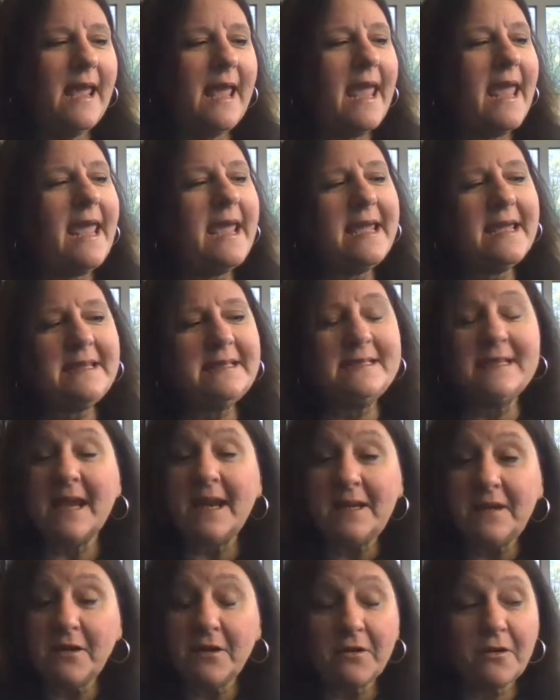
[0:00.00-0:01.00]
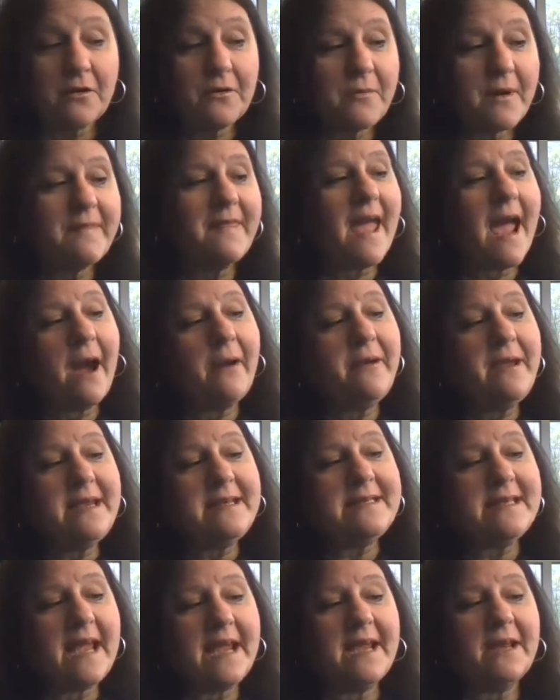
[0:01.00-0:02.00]
He continued with how
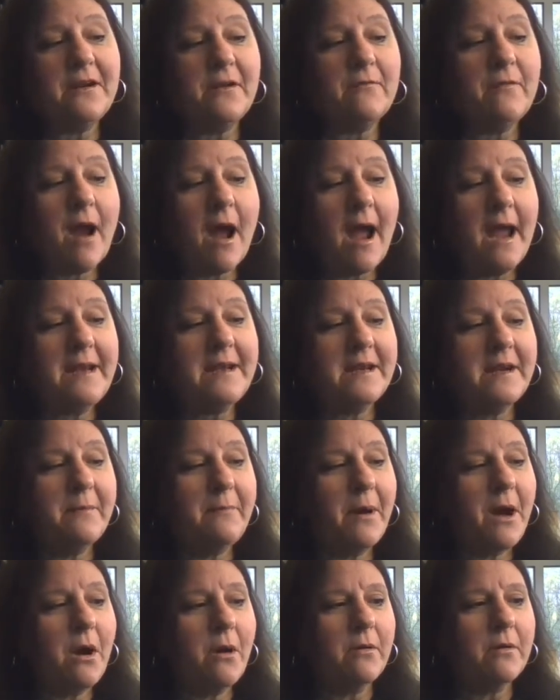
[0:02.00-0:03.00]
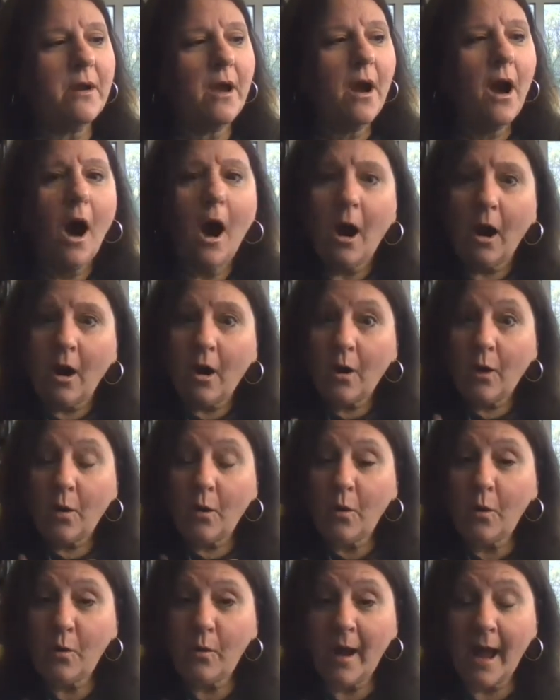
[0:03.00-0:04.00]
he'd taken a ride in a boat.
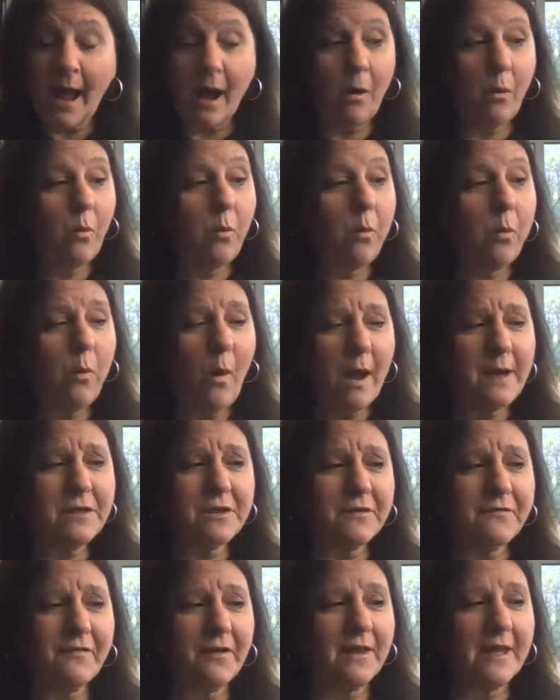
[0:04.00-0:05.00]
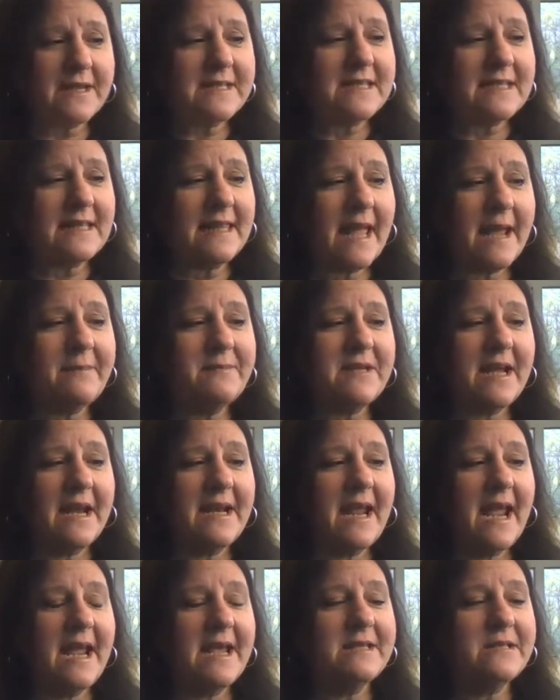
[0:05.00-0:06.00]
Oh, how wonderful, exclaimed
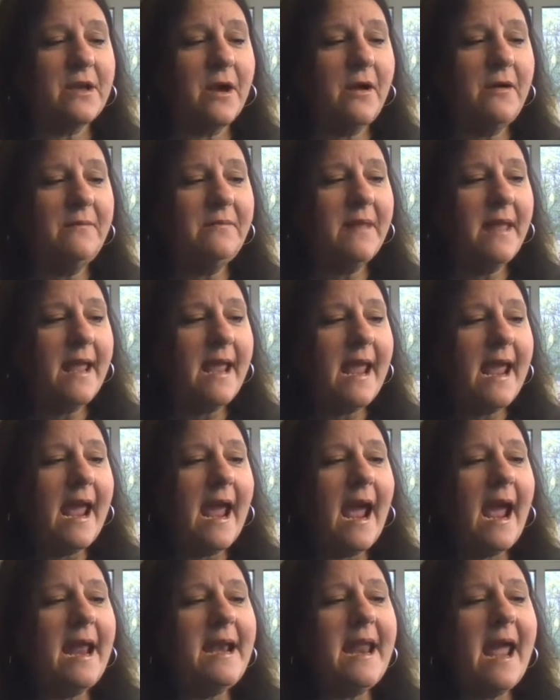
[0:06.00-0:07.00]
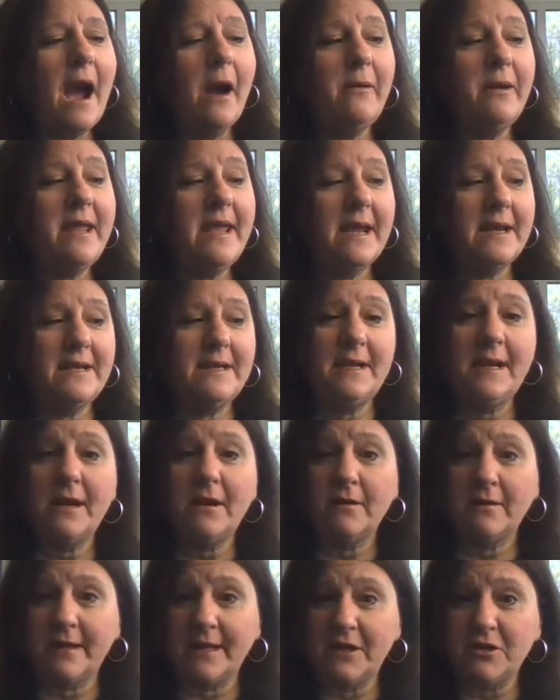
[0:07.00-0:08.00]
Aunt Hazel, and how he had
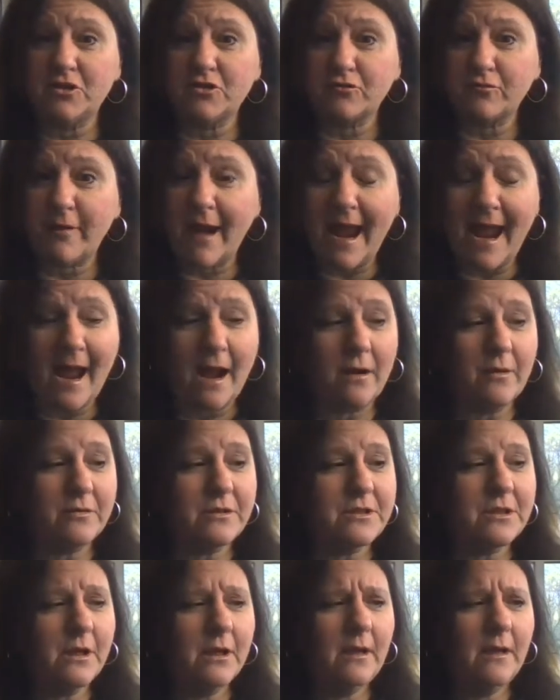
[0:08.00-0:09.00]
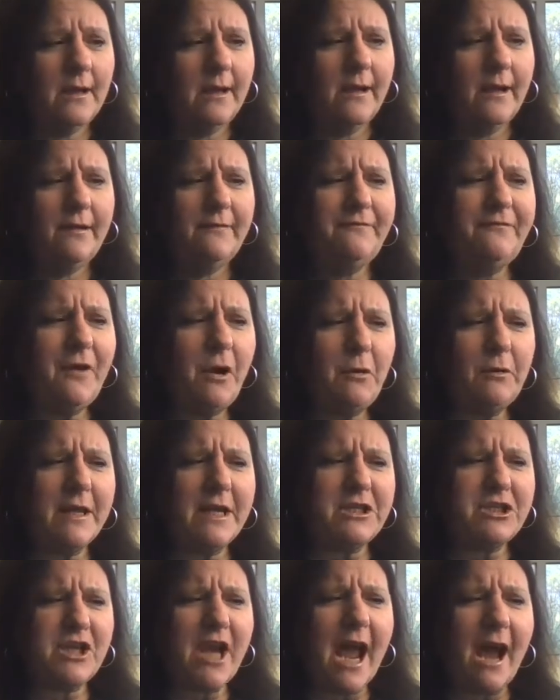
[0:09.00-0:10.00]
nearly drowned.
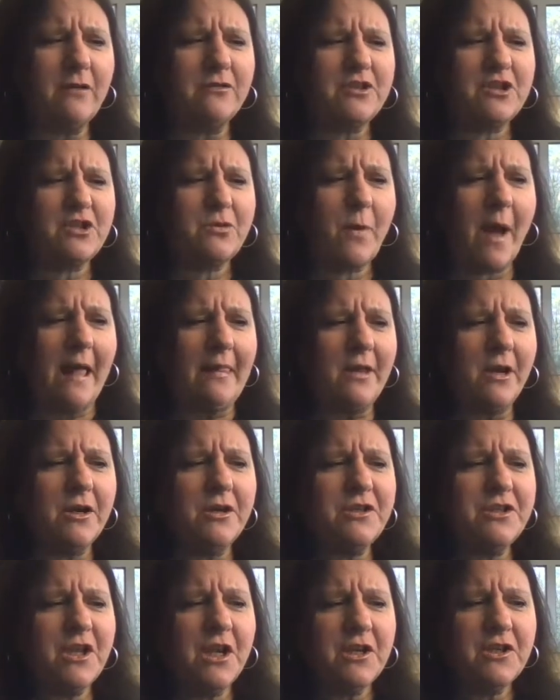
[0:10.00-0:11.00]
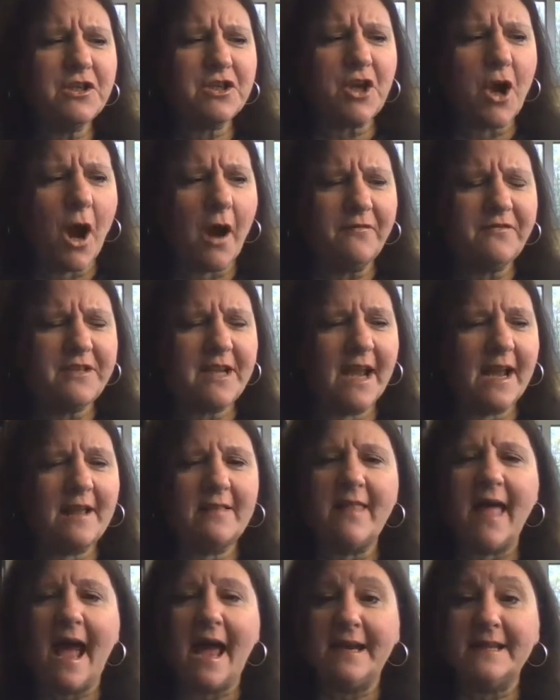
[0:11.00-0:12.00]
Foolish house dwellers, scoffed Aunt
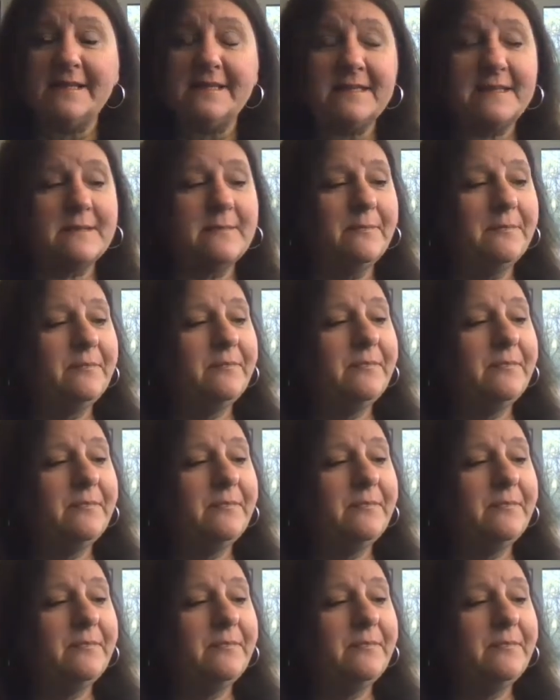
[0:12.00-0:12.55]
Gladys.